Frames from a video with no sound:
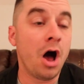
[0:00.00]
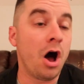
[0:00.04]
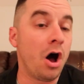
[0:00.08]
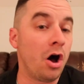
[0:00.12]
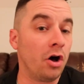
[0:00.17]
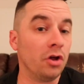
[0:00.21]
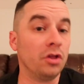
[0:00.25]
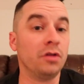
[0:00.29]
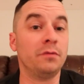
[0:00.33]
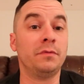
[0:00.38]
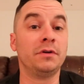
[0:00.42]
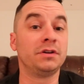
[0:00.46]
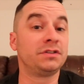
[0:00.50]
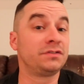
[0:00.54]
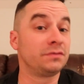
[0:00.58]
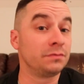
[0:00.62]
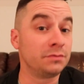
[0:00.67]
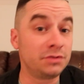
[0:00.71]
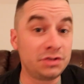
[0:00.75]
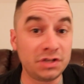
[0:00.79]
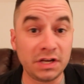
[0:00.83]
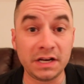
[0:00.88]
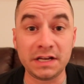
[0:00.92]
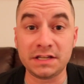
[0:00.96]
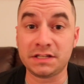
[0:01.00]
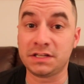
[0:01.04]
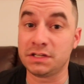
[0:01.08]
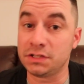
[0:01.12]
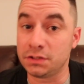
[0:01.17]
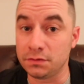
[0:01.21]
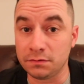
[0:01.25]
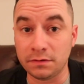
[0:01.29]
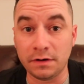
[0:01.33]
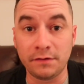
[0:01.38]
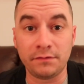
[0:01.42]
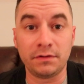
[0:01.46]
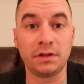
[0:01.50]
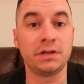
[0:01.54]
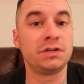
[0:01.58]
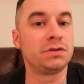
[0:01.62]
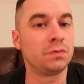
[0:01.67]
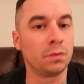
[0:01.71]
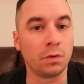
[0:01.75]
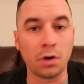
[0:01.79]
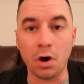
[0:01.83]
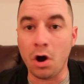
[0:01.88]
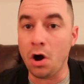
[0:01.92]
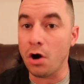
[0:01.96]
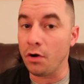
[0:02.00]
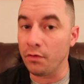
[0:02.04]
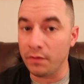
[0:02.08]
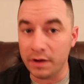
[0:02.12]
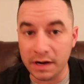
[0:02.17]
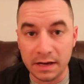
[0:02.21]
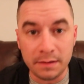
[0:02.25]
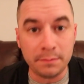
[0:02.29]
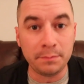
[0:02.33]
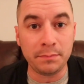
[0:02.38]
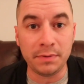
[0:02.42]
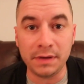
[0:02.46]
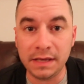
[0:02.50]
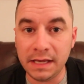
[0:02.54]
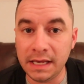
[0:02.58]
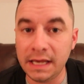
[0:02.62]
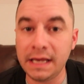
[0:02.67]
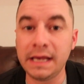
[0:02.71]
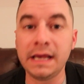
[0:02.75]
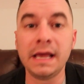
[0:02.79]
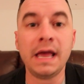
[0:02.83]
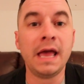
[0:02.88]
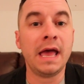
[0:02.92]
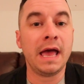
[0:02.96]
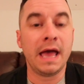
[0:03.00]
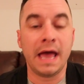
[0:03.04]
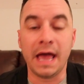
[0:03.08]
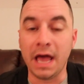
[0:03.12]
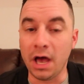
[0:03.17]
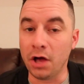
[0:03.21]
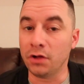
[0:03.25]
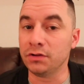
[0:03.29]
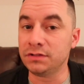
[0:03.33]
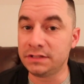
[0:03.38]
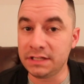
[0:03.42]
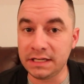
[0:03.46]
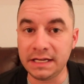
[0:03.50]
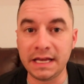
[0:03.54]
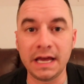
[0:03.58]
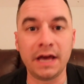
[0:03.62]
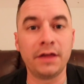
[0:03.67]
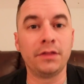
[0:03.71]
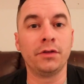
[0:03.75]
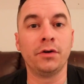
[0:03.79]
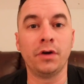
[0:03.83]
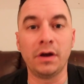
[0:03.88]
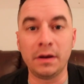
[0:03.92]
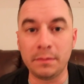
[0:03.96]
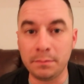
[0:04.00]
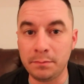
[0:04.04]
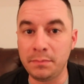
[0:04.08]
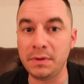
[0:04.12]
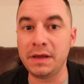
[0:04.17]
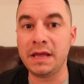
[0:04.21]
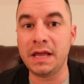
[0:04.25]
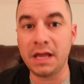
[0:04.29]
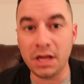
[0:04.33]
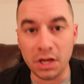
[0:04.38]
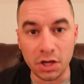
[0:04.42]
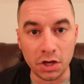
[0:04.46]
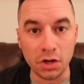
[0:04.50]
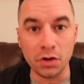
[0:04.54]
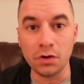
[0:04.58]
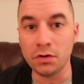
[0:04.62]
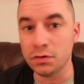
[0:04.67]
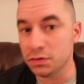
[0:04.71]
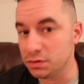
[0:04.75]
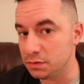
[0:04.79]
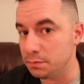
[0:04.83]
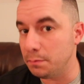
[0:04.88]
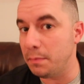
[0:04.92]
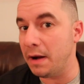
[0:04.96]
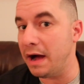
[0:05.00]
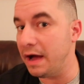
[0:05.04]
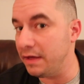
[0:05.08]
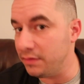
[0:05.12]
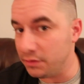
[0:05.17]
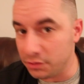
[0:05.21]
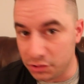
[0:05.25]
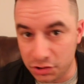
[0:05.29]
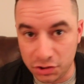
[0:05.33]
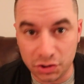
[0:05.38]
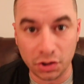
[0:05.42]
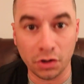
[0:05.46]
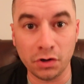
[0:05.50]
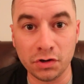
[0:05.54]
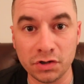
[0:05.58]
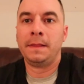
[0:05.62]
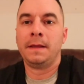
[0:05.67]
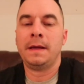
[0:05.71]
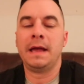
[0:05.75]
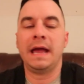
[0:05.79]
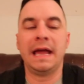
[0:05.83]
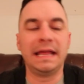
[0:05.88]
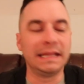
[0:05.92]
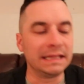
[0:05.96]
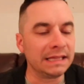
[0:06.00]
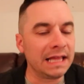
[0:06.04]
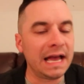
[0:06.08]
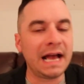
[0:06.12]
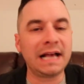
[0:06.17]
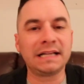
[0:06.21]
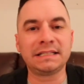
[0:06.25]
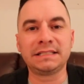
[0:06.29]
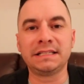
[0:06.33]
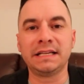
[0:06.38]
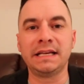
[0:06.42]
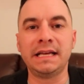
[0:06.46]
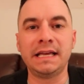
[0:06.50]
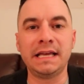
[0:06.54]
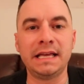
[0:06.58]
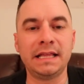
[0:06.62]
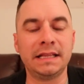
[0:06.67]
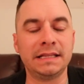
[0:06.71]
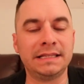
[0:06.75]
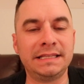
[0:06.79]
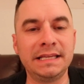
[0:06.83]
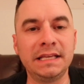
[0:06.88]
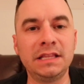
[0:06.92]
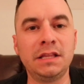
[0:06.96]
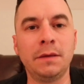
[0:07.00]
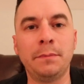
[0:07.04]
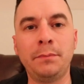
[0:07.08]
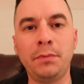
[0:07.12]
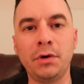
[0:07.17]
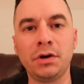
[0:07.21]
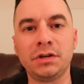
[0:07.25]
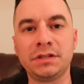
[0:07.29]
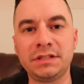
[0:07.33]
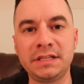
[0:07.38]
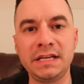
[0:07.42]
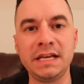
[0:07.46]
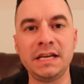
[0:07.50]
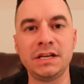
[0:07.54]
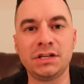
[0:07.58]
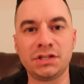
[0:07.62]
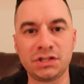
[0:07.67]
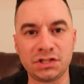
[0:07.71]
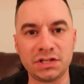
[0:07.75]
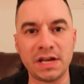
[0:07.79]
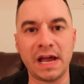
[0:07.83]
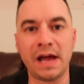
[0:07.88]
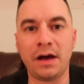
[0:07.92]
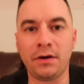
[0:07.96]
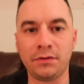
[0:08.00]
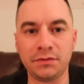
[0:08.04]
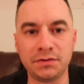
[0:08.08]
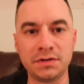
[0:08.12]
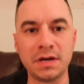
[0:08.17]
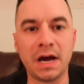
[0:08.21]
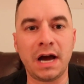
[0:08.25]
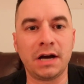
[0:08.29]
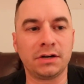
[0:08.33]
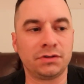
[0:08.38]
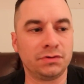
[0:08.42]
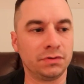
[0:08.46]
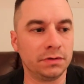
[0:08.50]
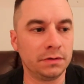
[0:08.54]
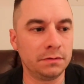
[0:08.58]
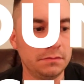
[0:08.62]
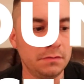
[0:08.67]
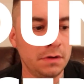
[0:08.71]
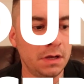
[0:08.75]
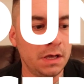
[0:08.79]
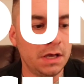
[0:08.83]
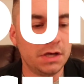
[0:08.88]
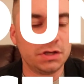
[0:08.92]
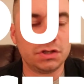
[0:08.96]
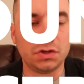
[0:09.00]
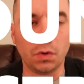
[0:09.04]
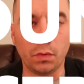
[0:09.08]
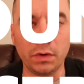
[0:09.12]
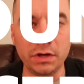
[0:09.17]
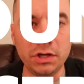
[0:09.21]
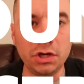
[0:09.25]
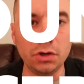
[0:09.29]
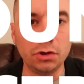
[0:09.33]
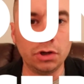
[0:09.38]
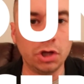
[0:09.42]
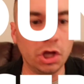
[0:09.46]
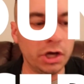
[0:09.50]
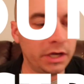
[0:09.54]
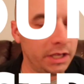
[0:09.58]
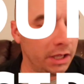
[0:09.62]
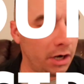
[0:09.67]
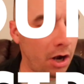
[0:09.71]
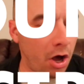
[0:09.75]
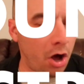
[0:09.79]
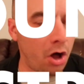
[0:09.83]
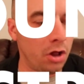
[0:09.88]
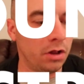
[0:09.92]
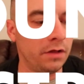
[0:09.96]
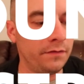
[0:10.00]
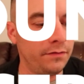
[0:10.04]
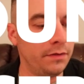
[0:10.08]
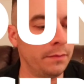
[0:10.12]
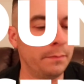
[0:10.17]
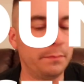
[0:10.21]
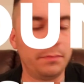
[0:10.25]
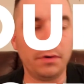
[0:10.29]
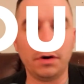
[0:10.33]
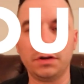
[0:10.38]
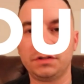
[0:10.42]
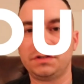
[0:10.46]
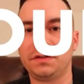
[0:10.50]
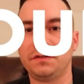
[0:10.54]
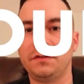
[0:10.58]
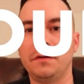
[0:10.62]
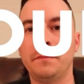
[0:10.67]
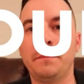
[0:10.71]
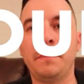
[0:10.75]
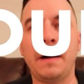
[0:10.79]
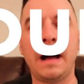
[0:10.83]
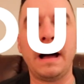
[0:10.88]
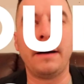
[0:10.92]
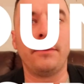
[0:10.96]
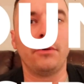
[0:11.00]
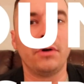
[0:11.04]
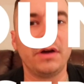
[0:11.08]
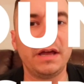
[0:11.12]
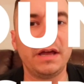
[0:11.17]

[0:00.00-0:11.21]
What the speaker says: all of the books from Genesis to Revelation were already being held together and being used by the church. And lastly, did the book teach sound doctrine? So when you look at all of the books of the Bible,